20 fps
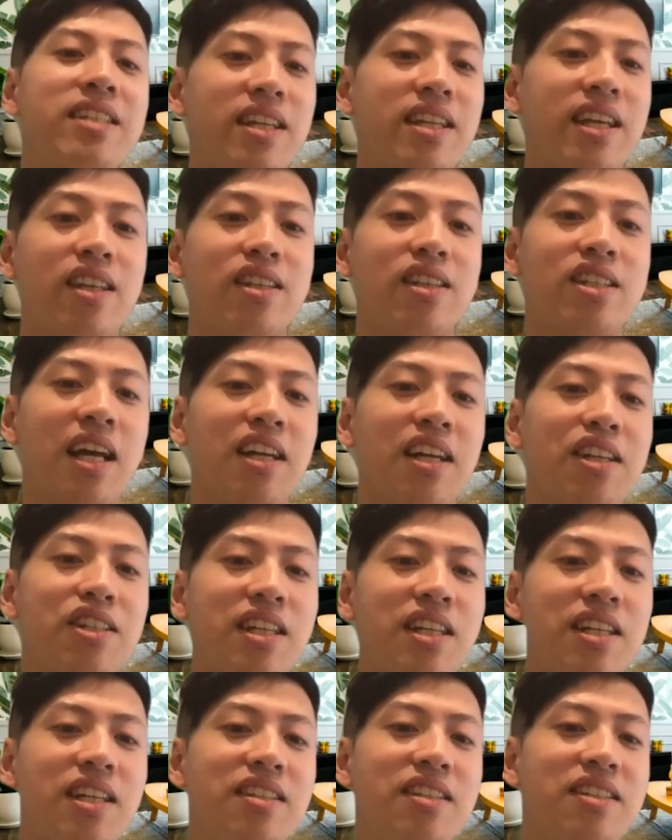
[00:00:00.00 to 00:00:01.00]
intelligence
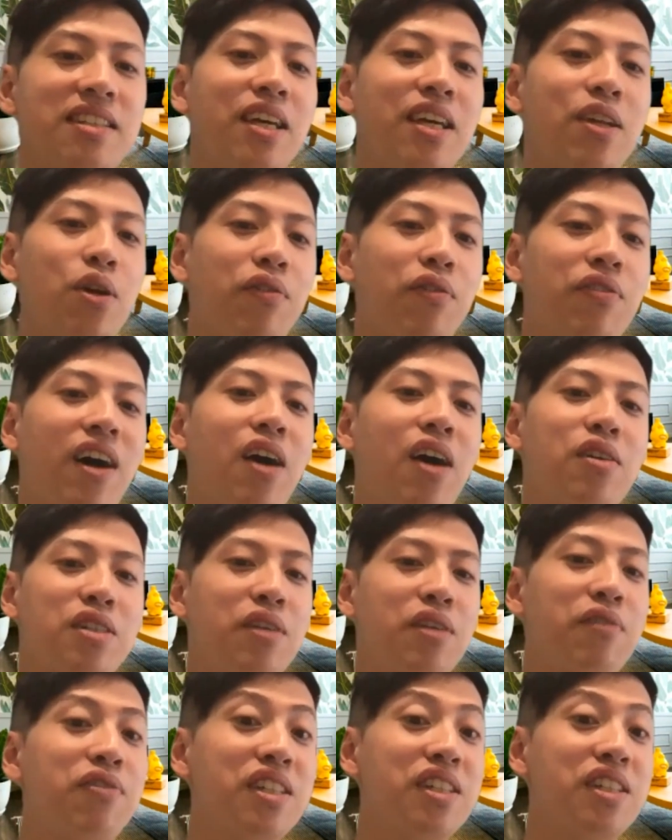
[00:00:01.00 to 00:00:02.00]
instead of
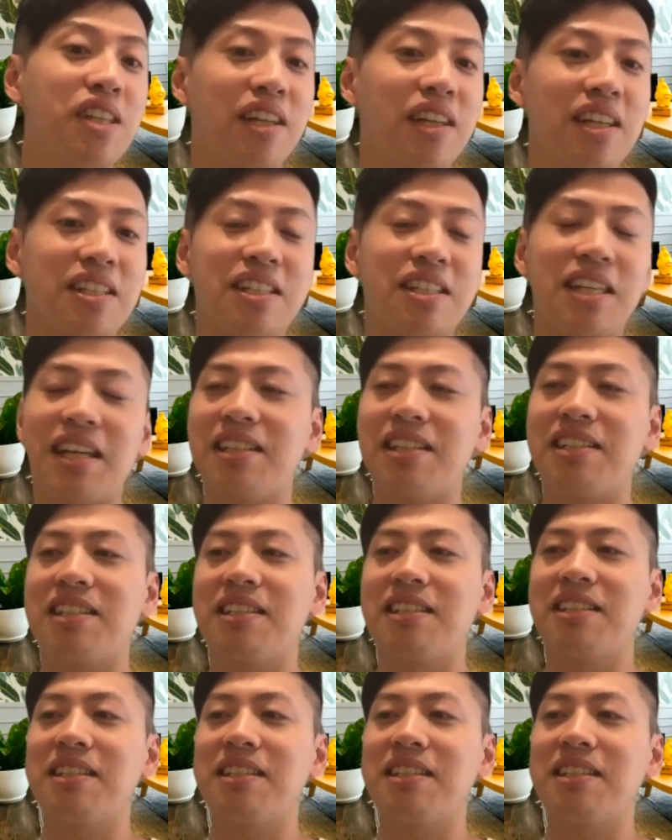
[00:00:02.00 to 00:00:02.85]
artificial intelligence,